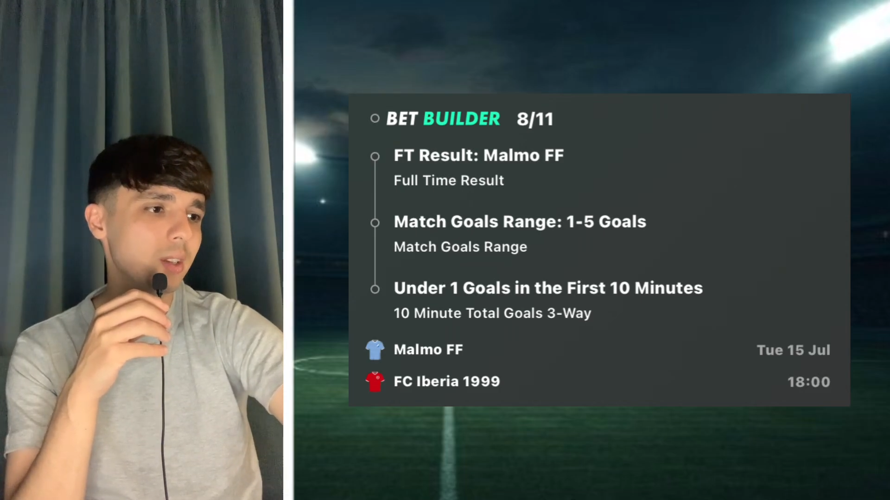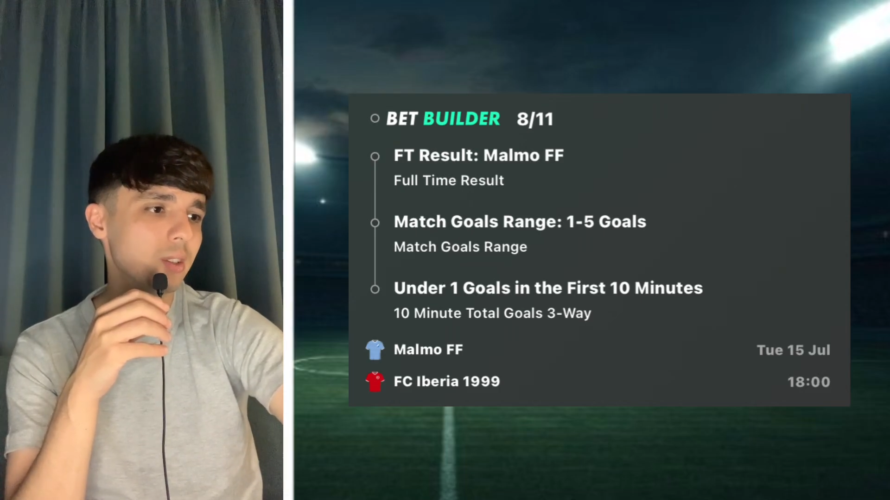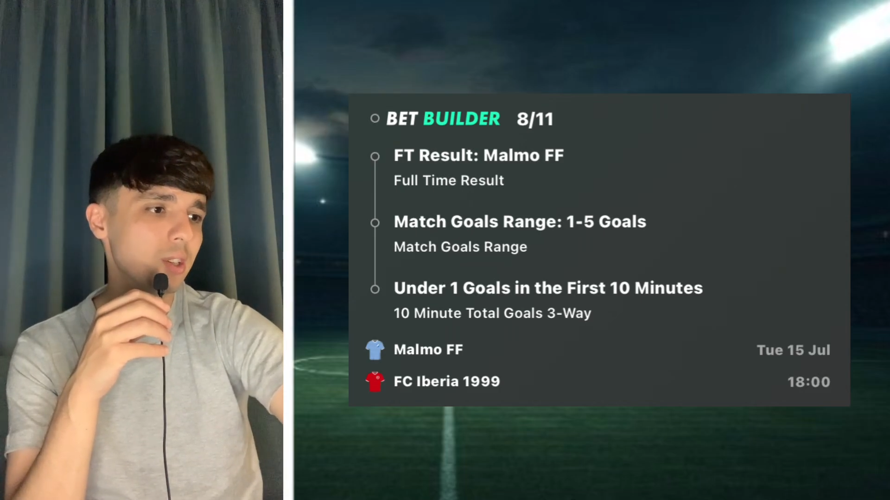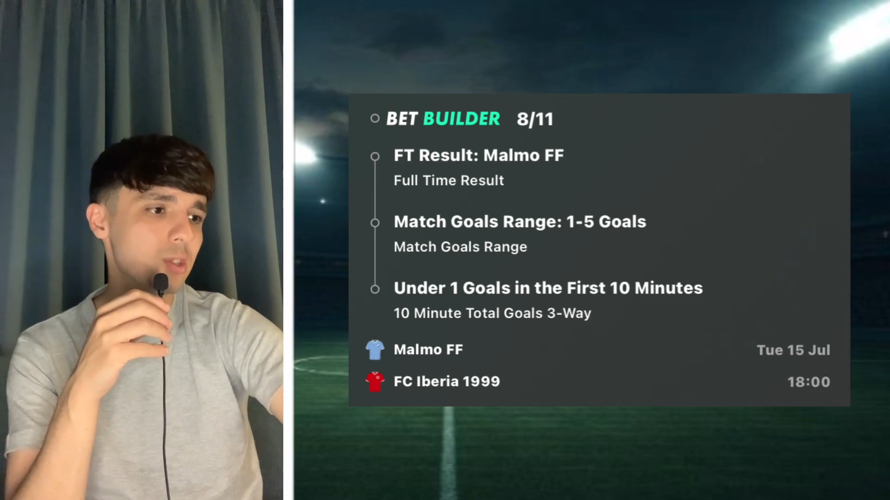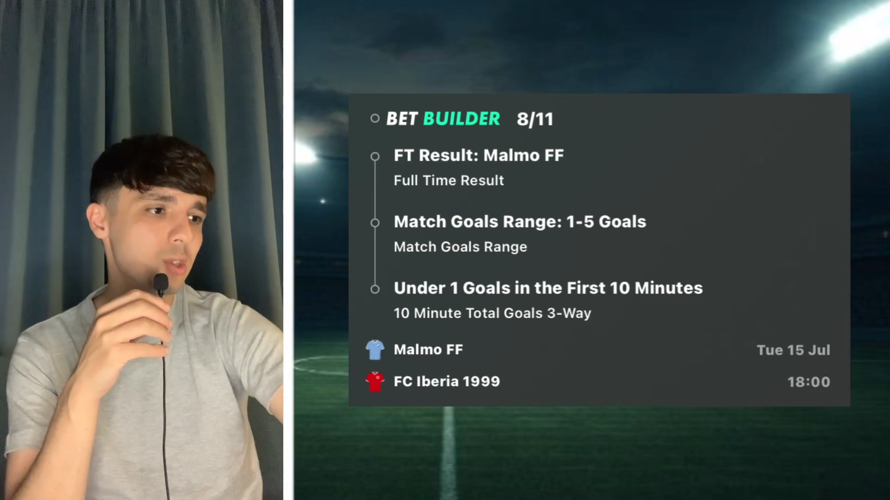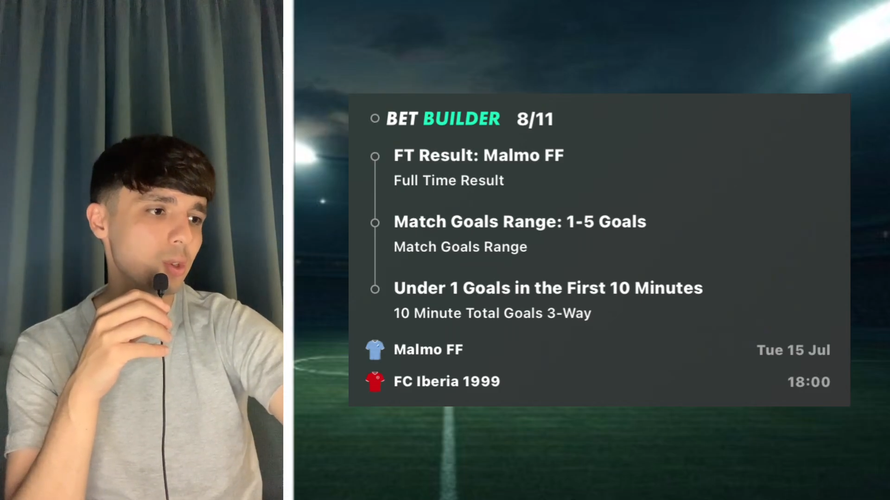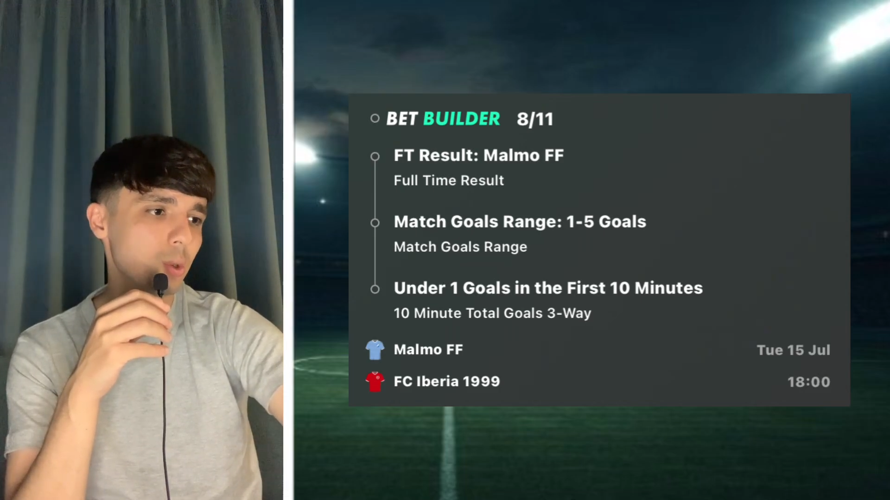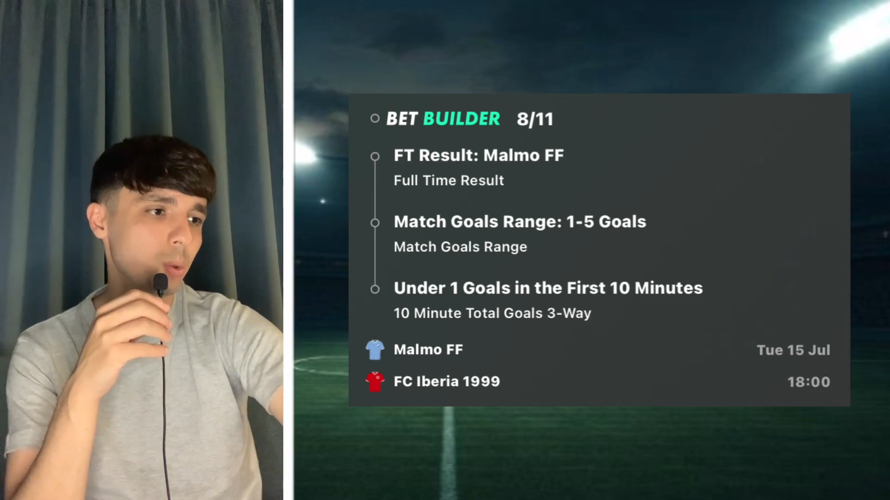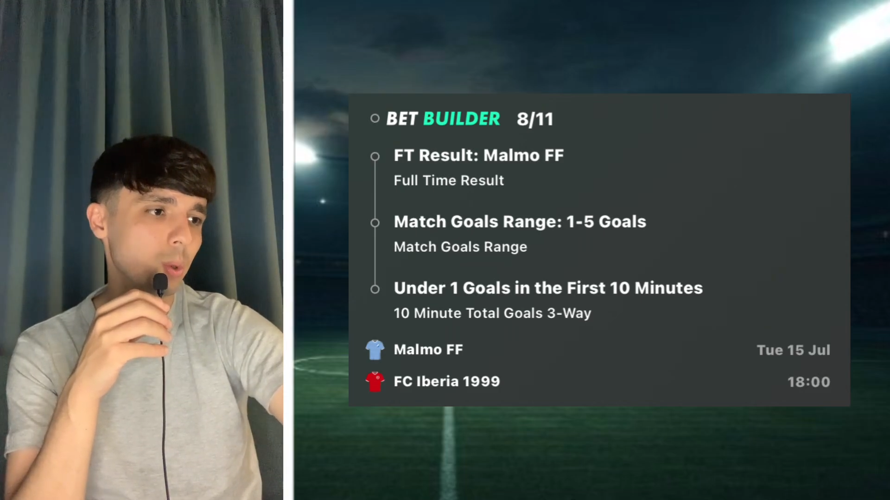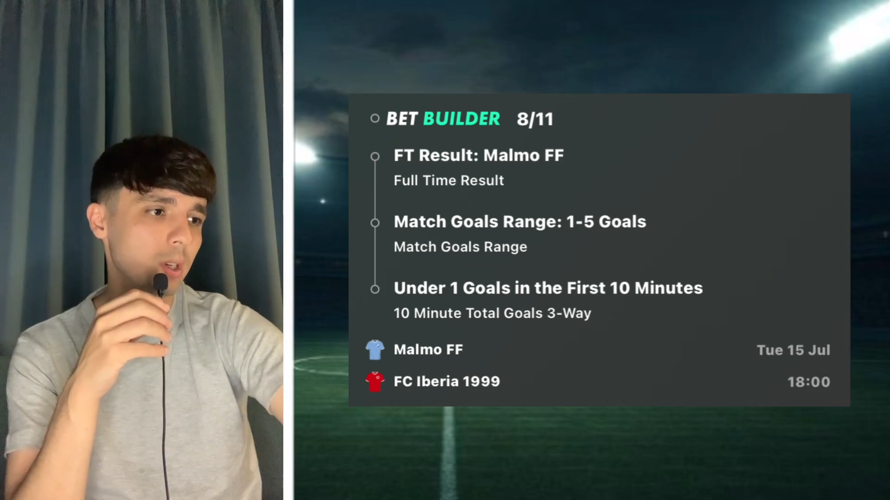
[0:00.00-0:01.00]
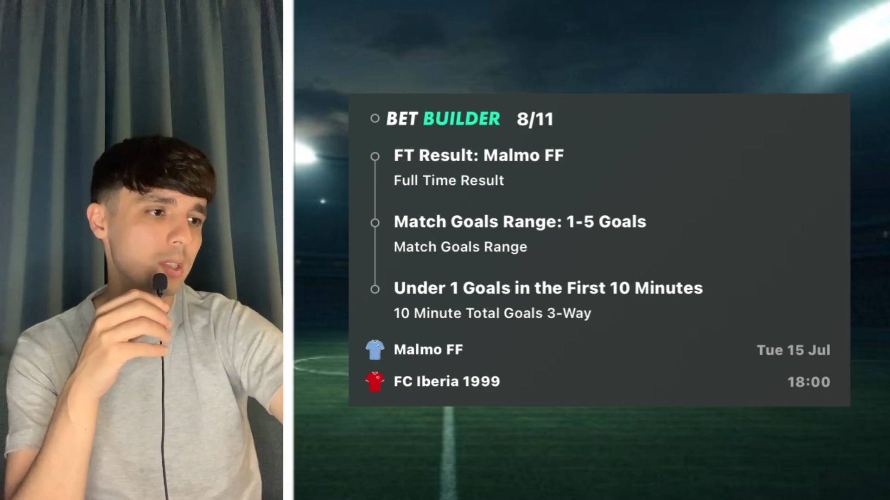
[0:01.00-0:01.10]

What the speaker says: the 2